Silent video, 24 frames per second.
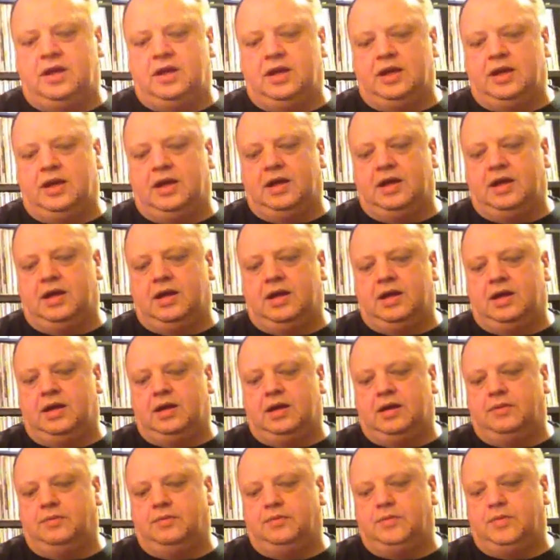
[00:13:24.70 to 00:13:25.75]

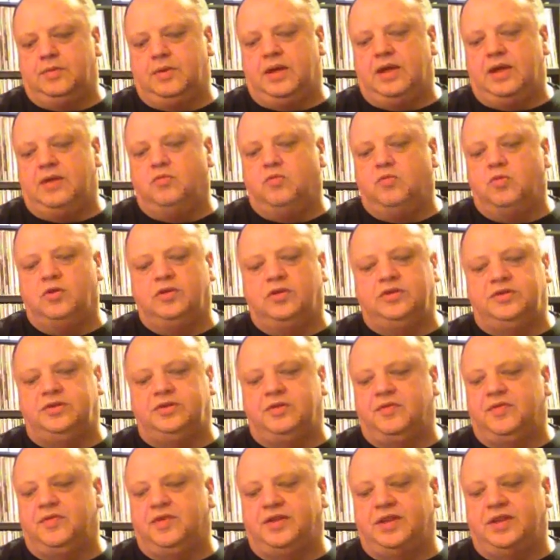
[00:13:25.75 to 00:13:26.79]
Inwards,
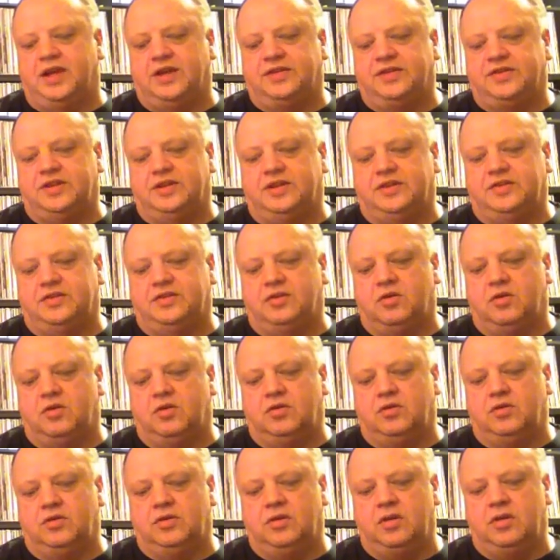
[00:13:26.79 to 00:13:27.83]
fantastic
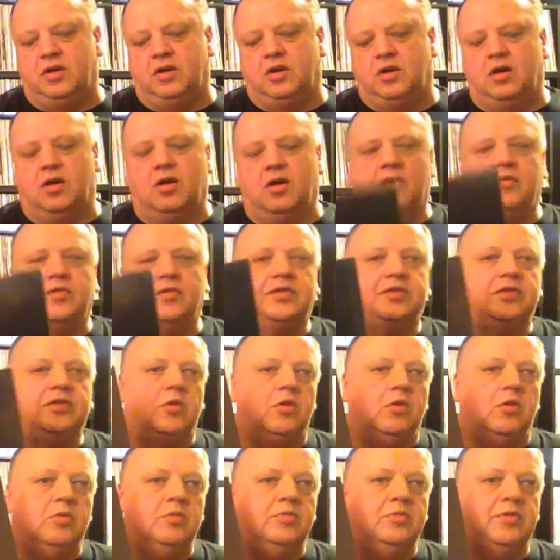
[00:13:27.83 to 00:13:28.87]
song. Harvest
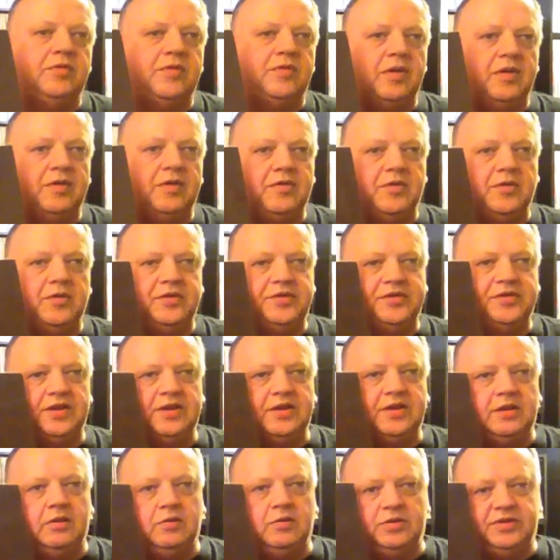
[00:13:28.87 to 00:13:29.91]
Home, the very first
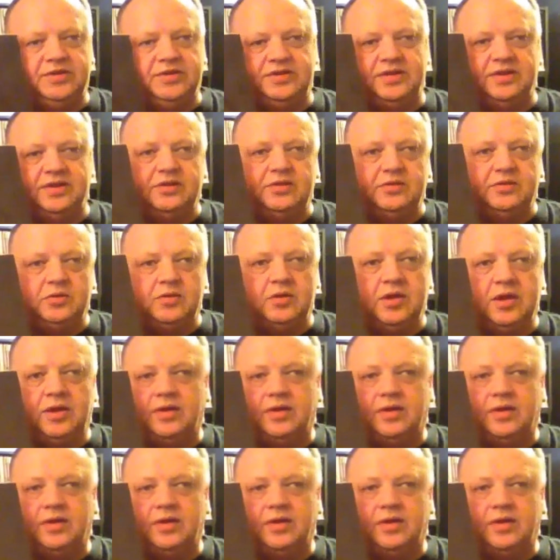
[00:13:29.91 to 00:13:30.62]
single, which didn't do